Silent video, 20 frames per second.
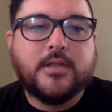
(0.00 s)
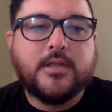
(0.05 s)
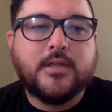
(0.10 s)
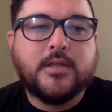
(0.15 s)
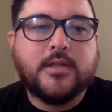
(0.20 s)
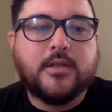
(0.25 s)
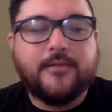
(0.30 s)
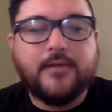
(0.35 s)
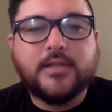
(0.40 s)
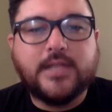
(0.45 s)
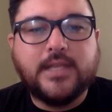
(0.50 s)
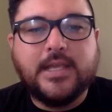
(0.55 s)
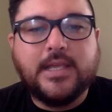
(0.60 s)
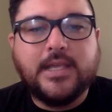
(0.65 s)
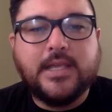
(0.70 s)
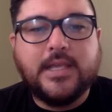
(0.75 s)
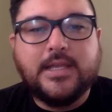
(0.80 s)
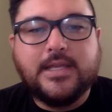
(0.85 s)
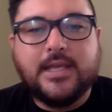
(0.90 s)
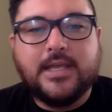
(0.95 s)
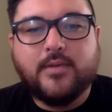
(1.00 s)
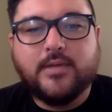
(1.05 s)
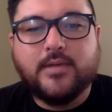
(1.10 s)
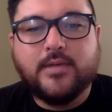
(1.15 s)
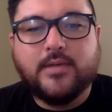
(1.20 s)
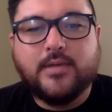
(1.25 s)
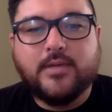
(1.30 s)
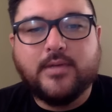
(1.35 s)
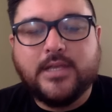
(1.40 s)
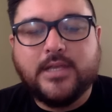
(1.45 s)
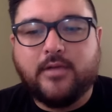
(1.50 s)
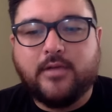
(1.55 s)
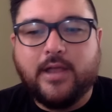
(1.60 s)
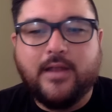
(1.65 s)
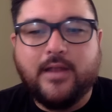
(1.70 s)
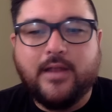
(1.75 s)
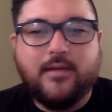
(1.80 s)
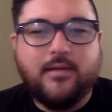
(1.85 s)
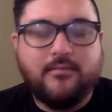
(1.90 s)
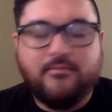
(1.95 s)
So the first thing he did was he
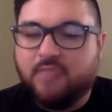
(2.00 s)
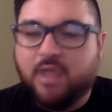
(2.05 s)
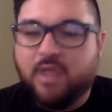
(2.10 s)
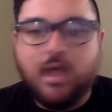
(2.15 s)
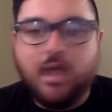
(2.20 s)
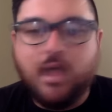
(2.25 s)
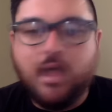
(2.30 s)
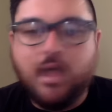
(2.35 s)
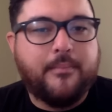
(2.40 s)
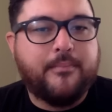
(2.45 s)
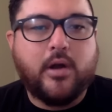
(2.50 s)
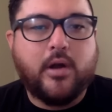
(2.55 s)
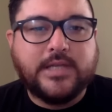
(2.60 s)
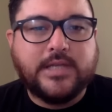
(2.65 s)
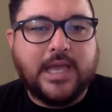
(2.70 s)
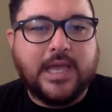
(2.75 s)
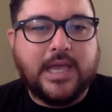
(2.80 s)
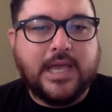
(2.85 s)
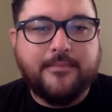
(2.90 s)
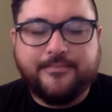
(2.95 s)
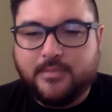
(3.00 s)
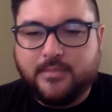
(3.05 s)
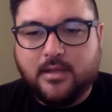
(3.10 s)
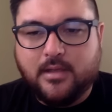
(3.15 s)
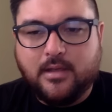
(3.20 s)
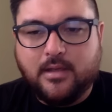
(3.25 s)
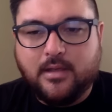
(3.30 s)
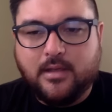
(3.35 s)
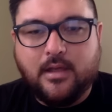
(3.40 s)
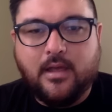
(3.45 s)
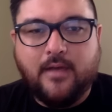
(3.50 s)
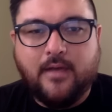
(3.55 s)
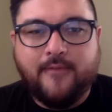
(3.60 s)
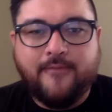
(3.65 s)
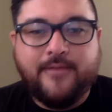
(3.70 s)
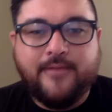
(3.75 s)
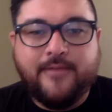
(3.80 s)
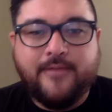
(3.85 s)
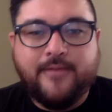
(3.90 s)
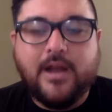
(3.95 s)
created a prototype,
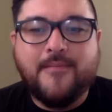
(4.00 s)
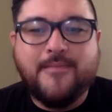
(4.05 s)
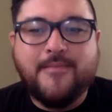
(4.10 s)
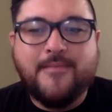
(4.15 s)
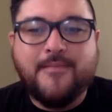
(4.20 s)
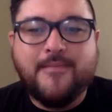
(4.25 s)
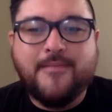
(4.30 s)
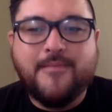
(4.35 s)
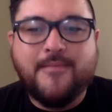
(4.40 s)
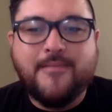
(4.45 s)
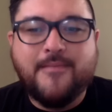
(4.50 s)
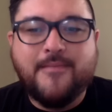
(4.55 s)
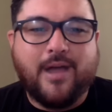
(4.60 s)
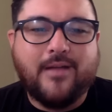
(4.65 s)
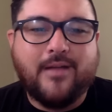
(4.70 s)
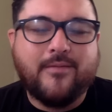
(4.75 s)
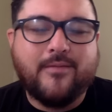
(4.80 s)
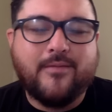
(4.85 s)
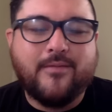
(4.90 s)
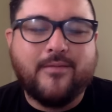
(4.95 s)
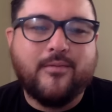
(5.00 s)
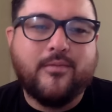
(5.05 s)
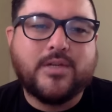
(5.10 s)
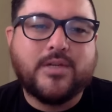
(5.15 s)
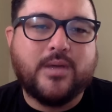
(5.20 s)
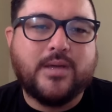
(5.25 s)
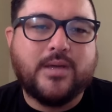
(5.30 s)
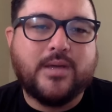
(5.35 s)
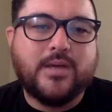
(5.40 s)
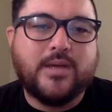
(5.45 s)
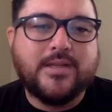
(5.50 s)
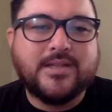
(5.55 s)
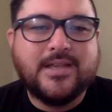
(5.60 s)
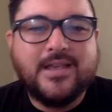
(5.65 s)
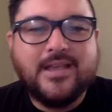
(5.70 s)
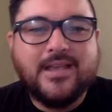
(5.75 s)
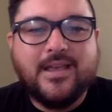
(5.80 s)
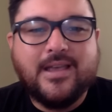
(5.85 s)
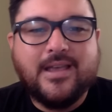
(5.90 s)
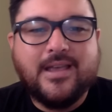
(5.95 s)
a very minimal product, which
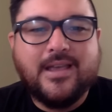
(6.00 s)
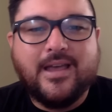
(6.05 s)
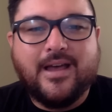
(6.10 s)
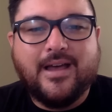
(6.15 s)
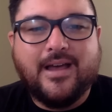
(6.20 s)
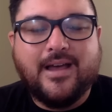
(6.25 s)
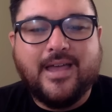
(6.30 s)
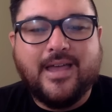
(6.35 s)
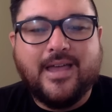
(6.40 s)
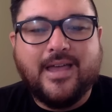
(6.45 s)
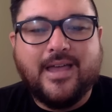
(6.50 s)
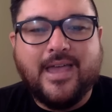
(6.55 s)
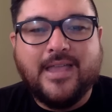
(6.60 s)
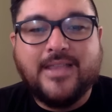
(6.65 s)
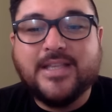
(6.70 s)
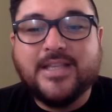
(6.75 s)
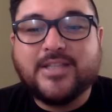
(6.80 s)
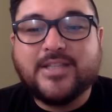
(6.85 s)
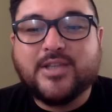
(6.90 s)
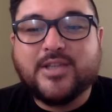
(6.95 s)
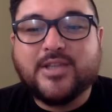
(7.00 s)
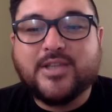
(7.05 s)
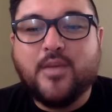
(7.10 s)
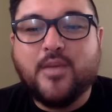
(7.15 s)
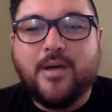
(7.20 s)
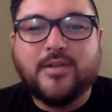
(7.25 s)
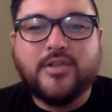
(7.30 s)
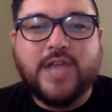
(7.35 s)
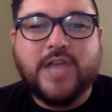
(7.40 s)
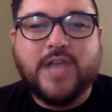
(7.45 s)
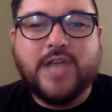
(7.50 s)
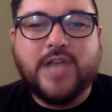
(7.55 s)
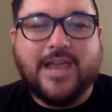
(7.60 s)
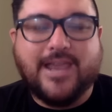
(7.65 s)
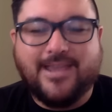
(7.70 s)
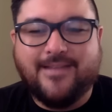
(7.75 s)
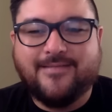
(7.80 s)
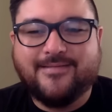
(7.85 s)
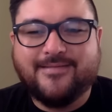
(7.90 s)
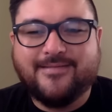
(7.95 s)
was a disco ball
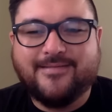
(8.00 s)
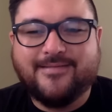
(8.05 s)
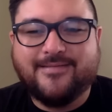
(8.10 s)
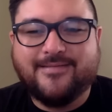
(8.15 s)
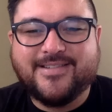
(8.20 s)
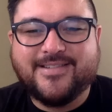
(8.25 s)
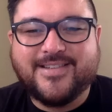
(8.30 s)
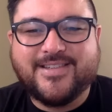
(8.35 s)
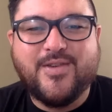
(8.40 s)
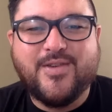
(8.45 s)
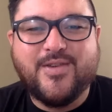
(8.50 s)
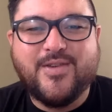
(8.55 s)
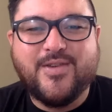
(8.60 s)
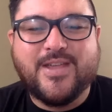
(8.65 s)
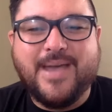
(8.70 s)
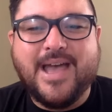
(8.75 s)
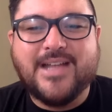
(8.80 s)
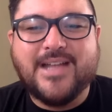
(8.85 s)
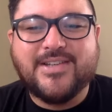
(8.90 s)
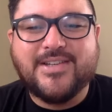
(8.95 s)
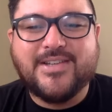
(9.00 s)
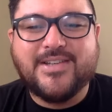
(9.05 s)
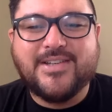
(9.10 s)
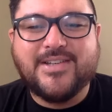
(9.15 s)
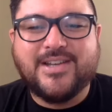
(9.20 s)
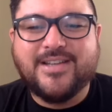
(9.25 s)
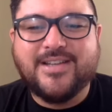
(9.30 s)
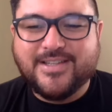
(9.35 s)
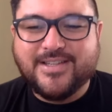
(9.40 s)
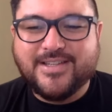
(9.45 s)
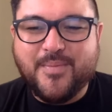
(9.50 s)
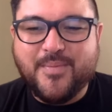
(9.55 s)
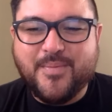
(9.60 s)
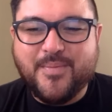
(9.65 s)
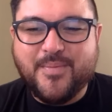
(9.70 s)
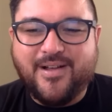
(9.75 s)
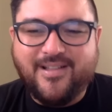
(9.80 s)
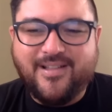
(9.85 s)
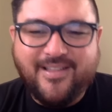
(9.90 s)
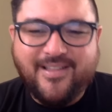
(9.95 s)
jacket. So you can imagine a disco
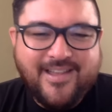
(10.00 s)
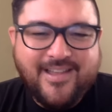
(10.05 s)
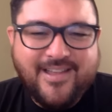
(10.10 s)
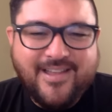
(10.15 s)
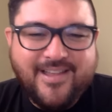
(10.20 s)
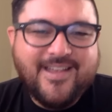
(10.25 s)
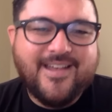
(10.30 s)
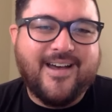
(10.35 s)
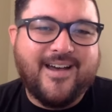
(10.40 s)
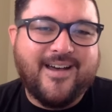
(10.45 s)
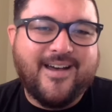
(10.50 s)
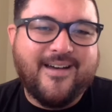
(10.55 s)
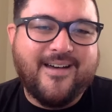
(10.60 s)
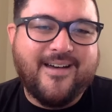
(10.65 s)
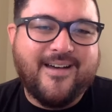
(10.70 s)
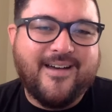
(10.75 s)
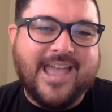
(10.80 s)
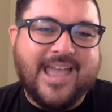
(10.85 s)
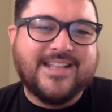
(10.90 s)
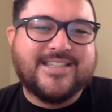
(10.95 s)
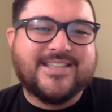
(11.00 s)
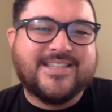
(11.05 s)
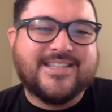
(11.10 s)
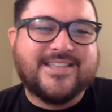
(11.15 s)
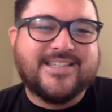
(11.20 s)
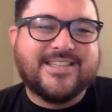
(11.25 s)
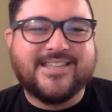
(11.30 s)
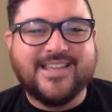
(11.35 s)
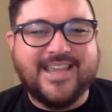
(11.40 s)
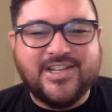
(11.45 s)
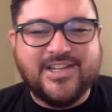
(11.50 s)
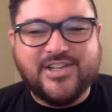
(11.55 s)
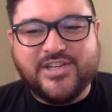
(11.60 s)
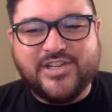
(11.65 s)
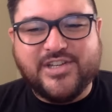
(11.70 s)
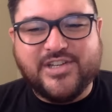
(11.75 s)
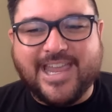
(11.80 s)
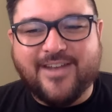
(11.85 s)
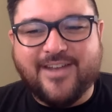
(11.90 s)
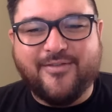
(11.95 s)
ball, and it's in
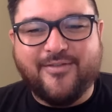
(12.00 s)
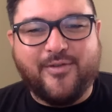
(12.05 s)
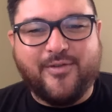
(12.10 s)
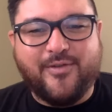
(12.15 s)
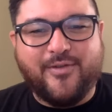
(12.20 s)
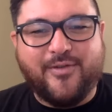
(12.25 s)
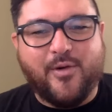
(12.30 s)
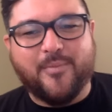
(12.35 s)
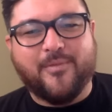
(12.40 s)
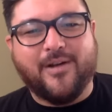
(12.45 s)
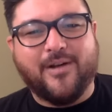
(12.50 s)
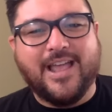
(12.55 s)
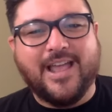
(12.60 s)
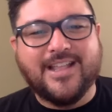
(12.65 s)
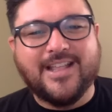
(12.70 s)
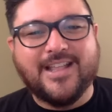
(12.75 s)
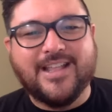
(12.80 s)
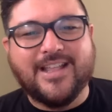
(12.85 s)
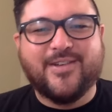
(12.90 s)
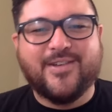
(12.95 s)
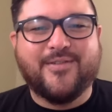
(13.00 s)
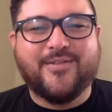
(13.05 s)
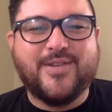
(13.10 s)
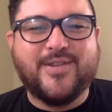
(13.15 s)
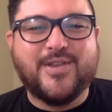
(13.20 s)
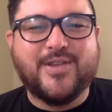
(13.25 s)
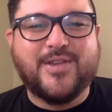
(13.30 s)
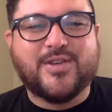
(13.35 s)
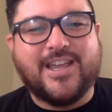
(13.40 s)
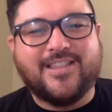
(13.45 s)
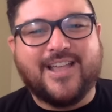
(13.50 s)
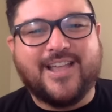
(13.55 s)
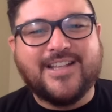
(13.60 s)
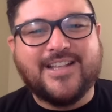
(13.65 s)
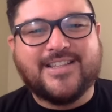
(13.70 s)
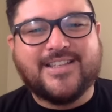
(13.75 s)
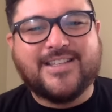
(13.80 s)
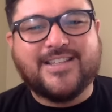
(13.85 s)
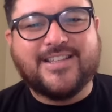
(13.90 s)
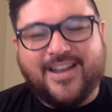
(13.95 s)
jacket form, right? So if you shine
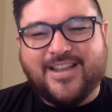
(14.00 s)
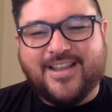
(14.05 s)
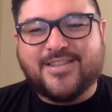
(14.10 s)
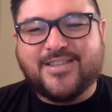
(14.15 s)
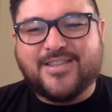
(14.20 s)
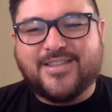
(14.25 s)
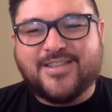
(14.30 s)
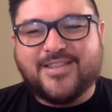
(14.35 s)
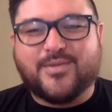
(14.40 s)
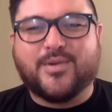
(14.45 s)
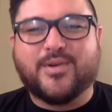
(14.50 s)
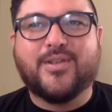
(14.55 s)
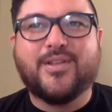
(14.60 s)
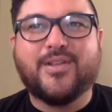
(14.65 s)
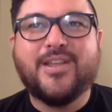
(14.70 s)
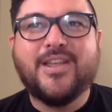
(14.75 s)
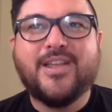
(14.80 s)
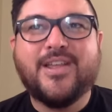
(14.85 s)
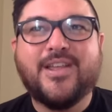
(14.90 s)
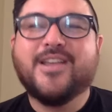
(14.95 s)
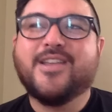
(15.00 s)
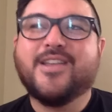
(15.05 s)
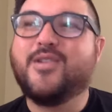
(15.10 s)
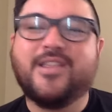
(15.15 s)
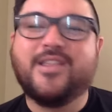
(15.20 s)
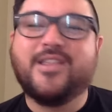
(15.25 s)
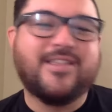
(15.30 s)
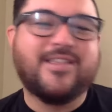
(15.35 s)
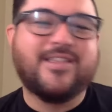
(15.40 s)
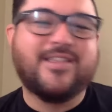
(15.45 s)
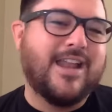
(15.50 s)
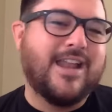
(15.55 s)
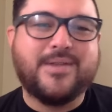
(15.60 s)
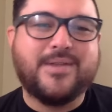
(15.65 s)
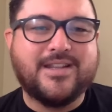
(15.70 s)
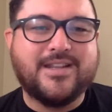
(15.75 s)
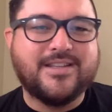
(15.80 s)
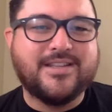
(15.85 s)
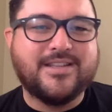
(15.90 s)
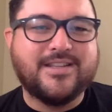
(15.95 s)
lights on it and twirl, you can light
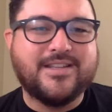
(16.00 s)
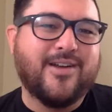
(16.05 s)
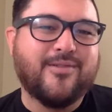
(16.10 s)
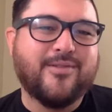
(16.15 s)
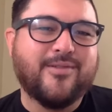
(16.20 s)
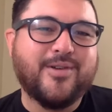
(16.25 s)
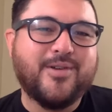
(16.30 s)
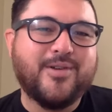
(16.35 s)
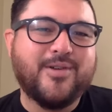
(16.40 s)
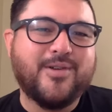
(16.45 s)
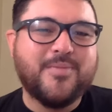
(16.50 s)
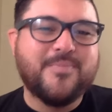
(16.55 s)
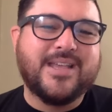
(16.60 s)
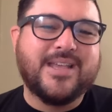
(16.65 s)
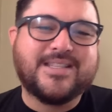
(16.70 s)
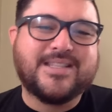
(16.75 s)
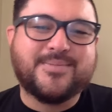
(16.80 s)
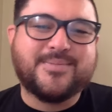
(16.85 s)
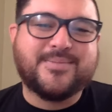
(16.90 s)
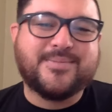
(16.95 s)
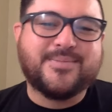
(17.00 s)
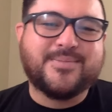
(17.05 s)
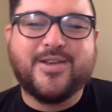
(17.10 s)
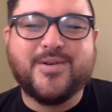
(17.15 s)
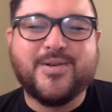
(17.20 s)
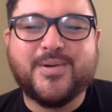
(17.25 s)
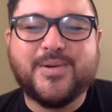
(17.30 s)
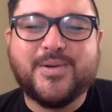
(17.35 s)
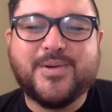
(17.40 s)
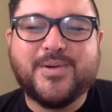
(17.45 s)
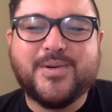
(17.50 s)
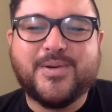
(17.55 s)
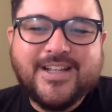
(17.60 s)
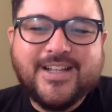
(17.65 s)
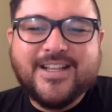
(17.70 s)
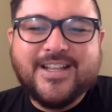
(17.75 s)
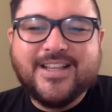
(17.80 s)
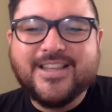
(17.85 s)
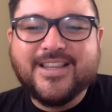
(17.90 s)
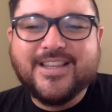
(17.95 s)
up an entire room. It's a pretty
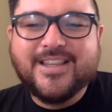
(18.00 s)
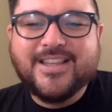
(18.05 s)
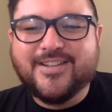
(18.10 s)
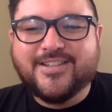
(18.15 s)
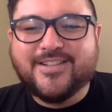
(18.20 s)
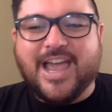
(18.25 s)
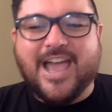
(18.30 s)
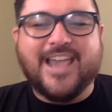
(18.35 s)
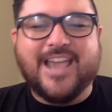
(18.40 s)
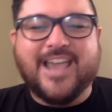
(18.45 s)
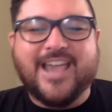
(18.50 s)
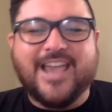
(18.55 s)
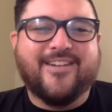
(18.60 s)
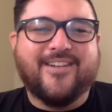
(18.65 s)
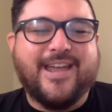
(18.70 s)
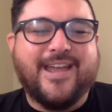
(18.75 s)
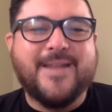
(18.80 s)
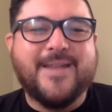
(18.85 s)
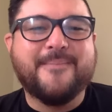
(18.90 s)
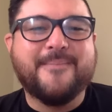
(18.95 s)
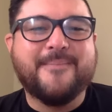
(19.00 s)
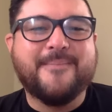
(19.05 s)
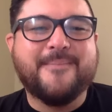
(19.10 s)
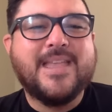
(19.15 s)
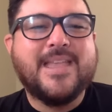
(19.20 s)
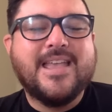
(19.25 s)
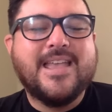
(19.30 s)
cool little jacket, right?